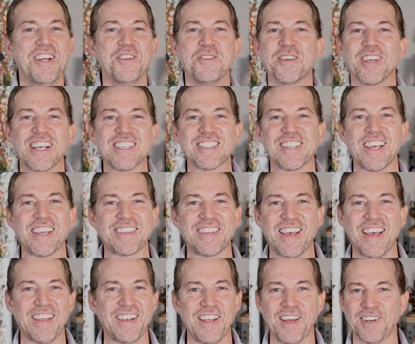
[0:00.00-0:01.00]
You guys like
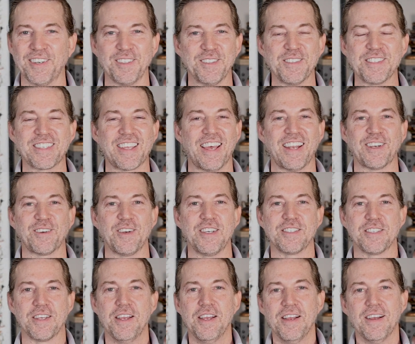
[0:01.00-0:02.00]
that? I don't know, it's kind of
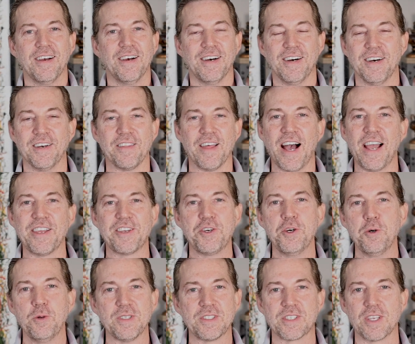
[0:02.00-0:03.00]
crazy. The
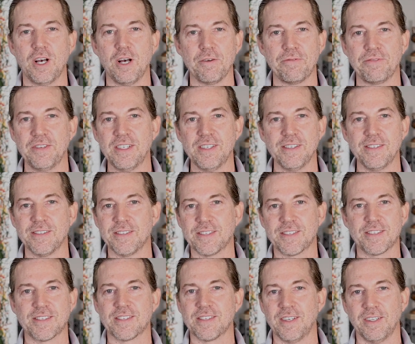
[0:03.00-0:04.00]
haiku itself
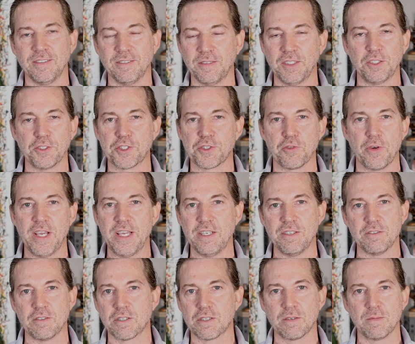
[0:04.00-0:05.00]
is a little
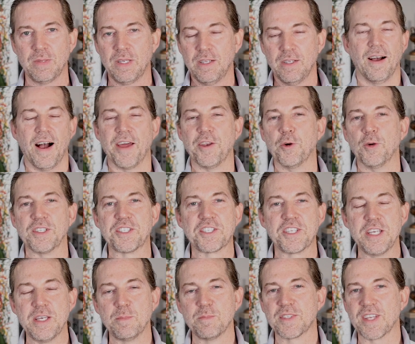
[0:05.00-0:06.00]
strange. I know it
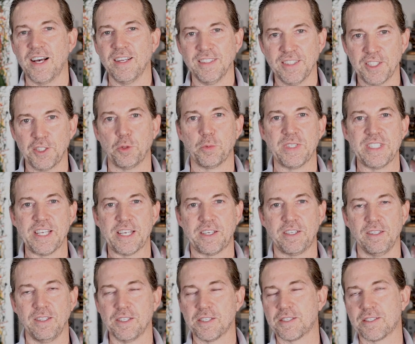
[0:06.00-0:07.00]
seems a little
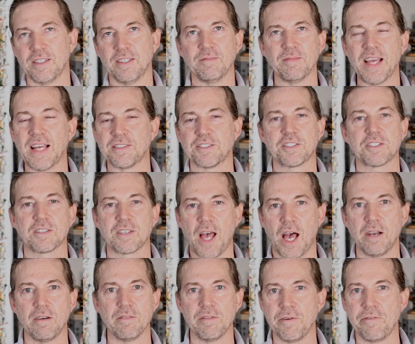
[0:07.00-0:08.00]
ridiculous, and that's
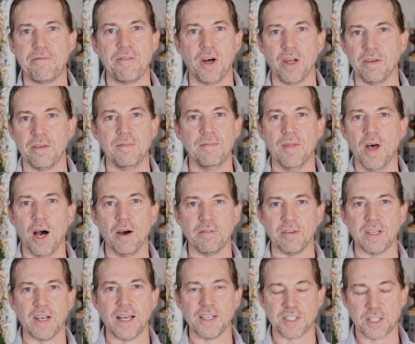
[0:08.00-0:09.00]
kind of the fun of
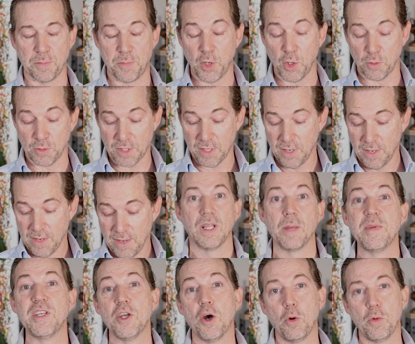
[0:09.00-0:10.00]
it, I suppose.
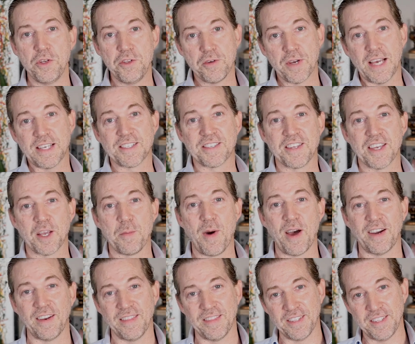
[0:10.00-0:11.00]
Let me know what you guys think
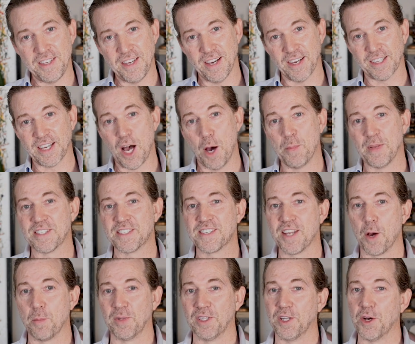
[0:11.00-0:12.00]
about it in the comments
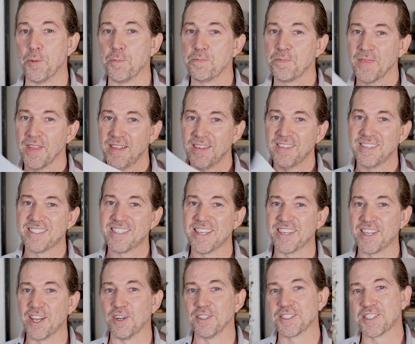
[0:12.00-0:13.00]
down below.
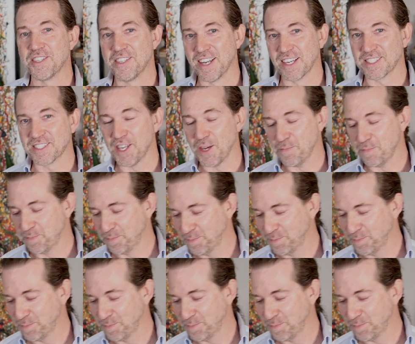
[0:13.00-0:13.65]
Take care. I'll see you next time.